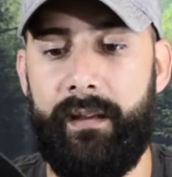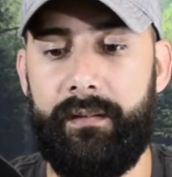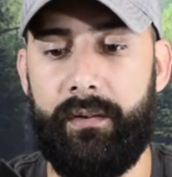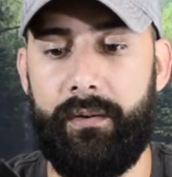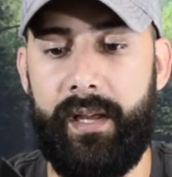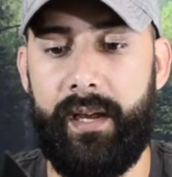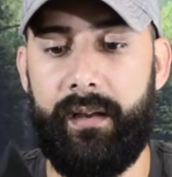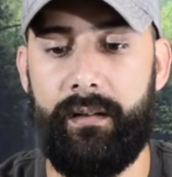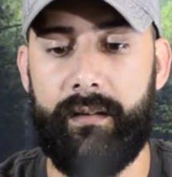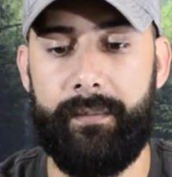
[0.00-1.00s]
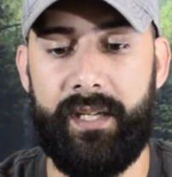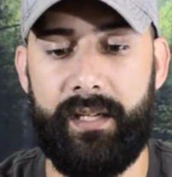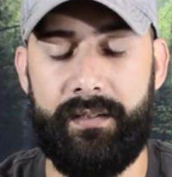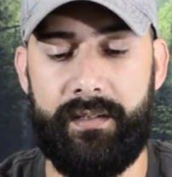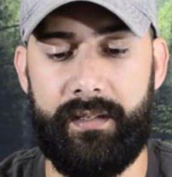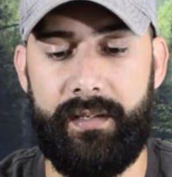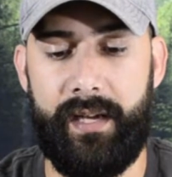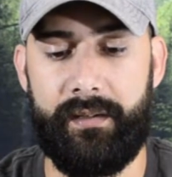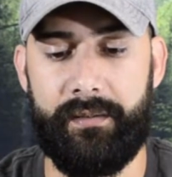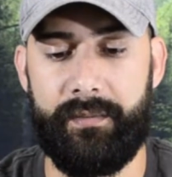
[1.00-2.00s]
So yeah, let me get into the
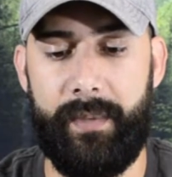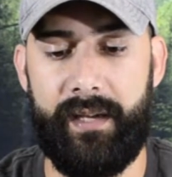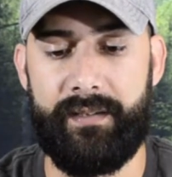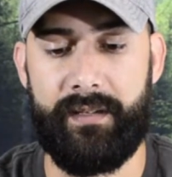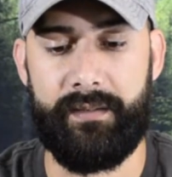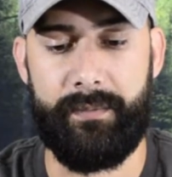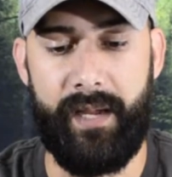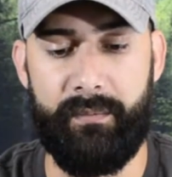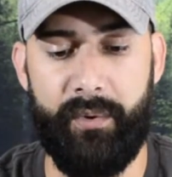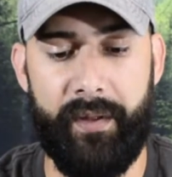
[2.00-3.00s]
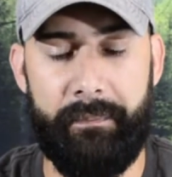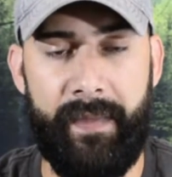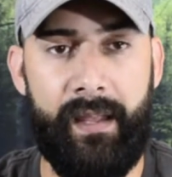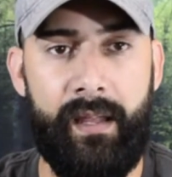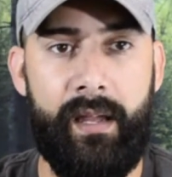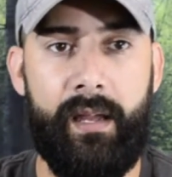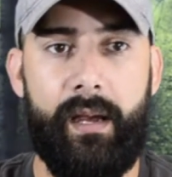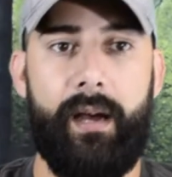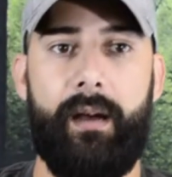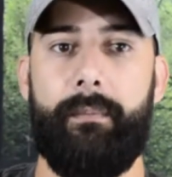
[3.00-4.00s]
technical specs on this bad boy.
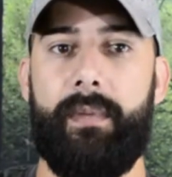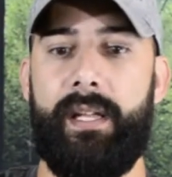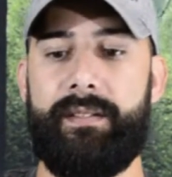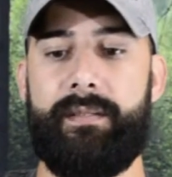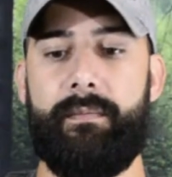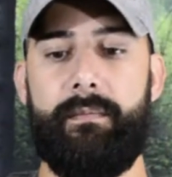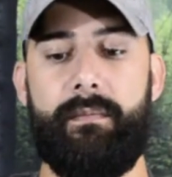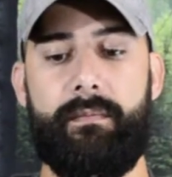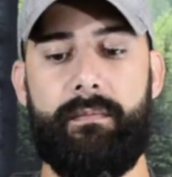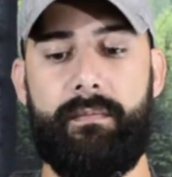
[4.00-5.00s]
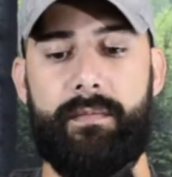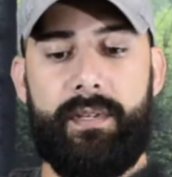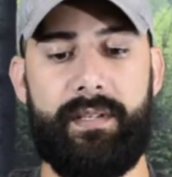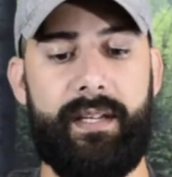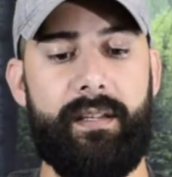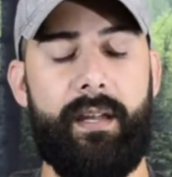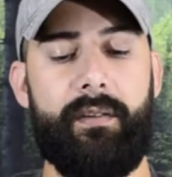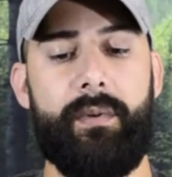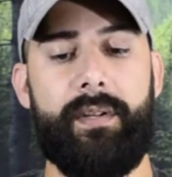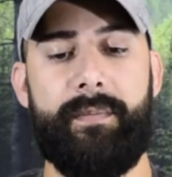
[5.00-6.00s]
It's just like the other
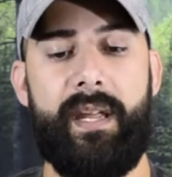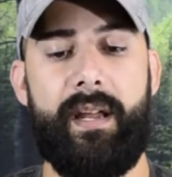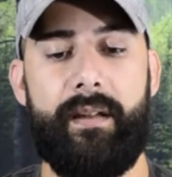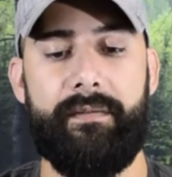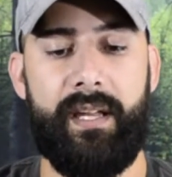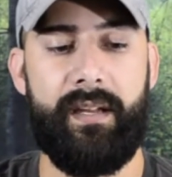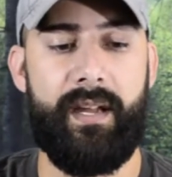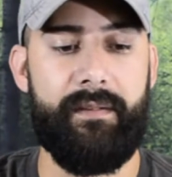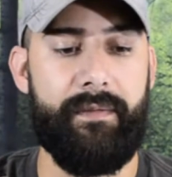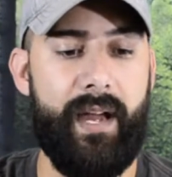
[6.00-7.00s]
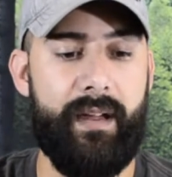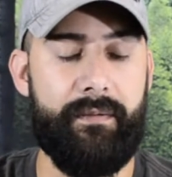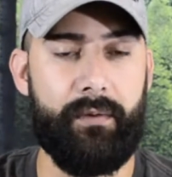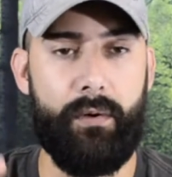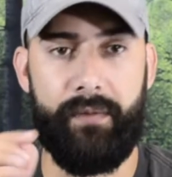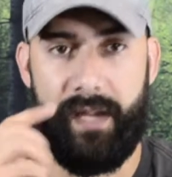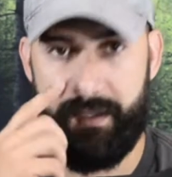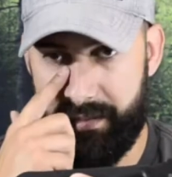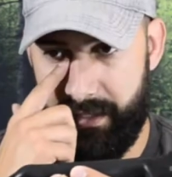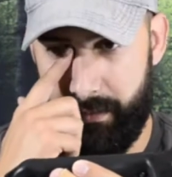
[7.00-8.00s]
one, is made out of 1095 Crowvan
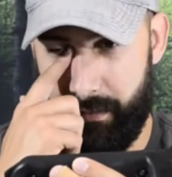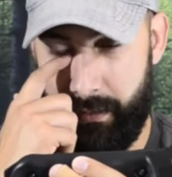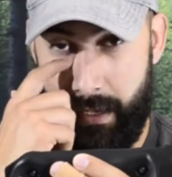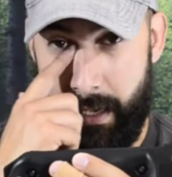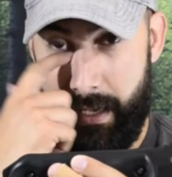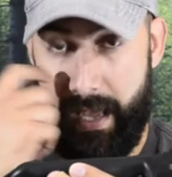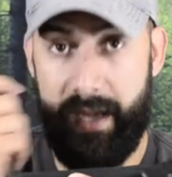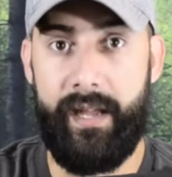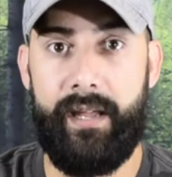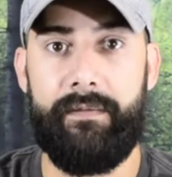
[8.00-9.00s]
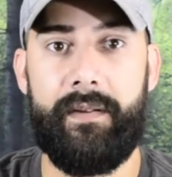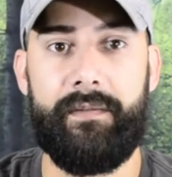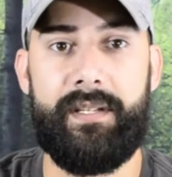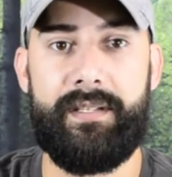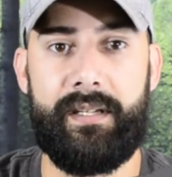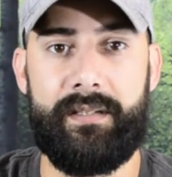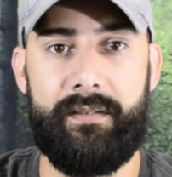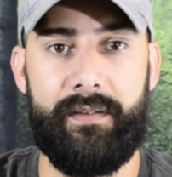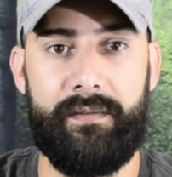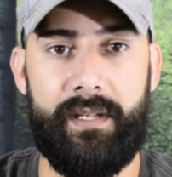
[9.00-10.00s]
steel at a 56 to
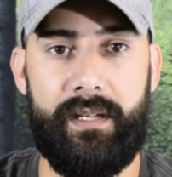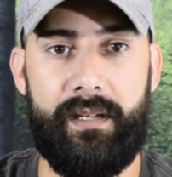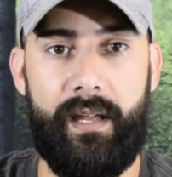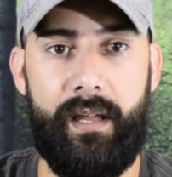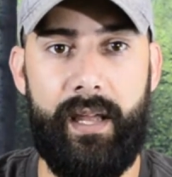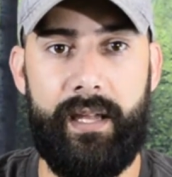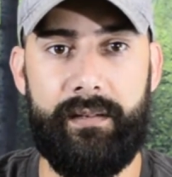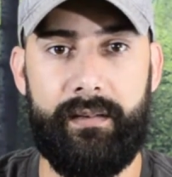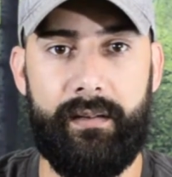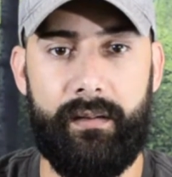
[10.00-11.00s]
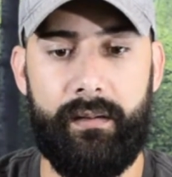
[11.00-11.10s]
58